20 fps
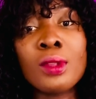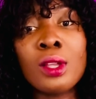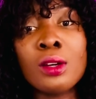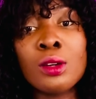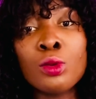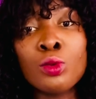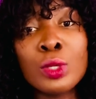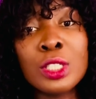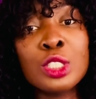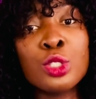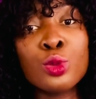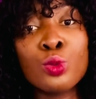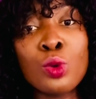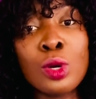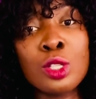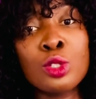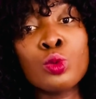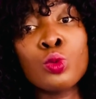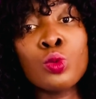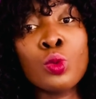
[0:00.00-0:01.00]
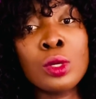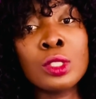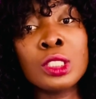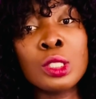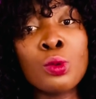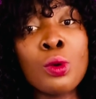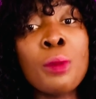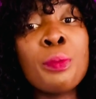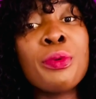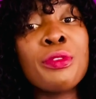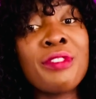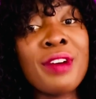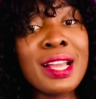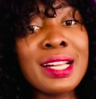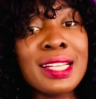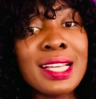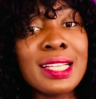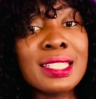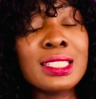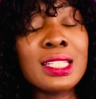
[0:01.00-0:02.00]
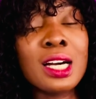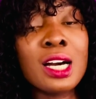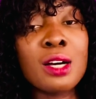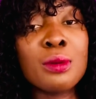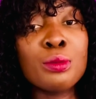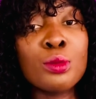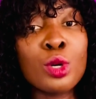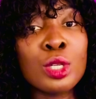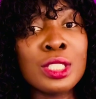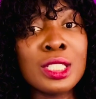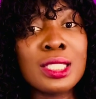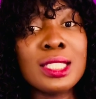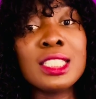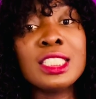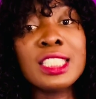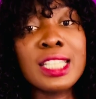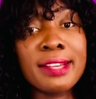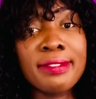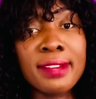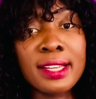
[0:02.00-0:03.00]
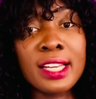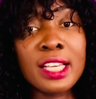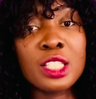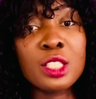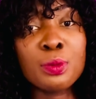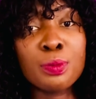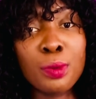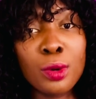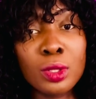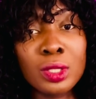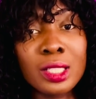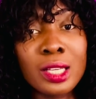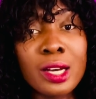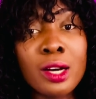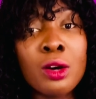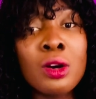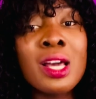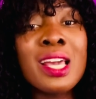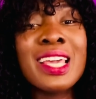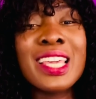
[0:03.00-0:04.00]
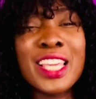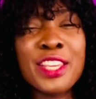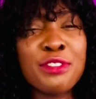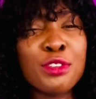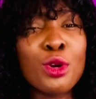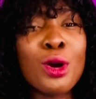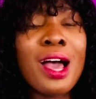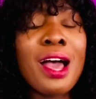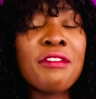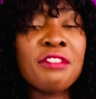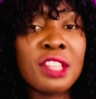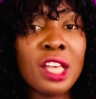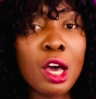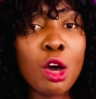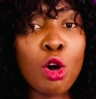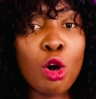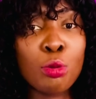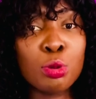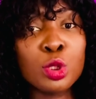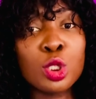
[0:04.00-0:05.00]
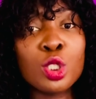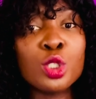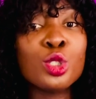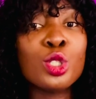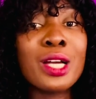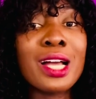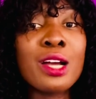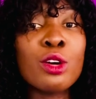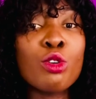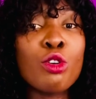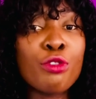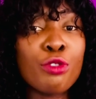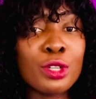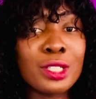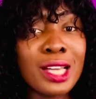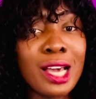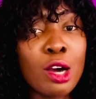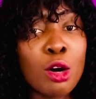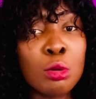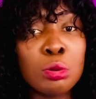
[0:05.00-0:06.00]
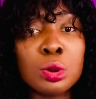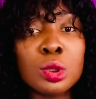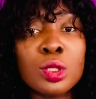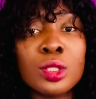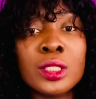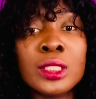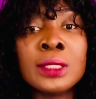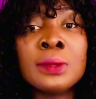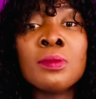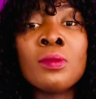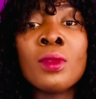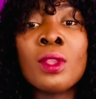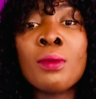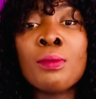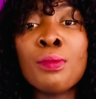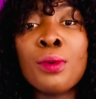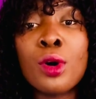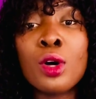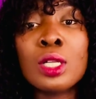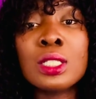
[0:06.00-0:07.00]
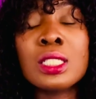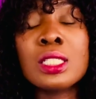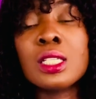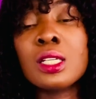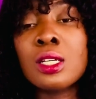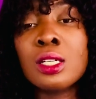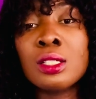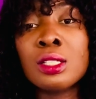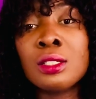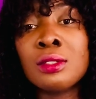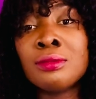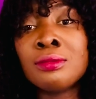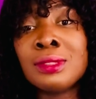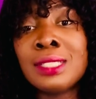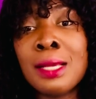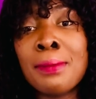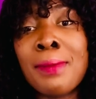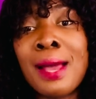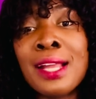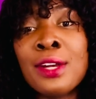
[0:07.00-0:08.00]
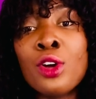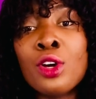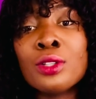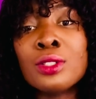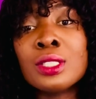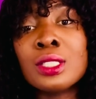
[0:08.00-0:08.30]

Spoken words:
which was the one provided on the CGFNS portal. If you have that option, you can go for that option, but they might not